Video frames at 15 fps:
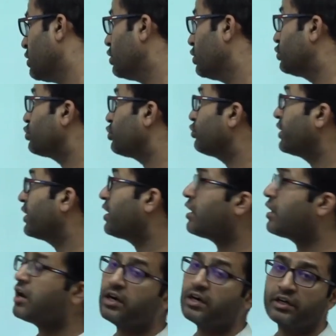So there are
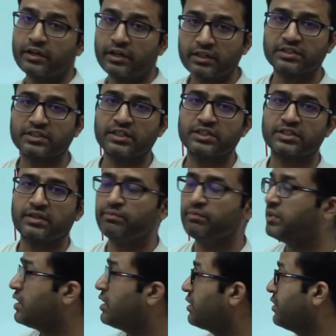100 such number
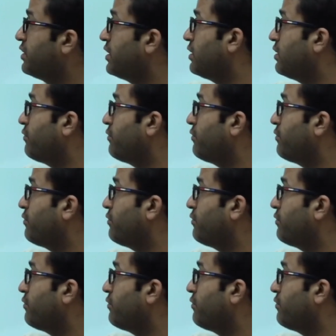are there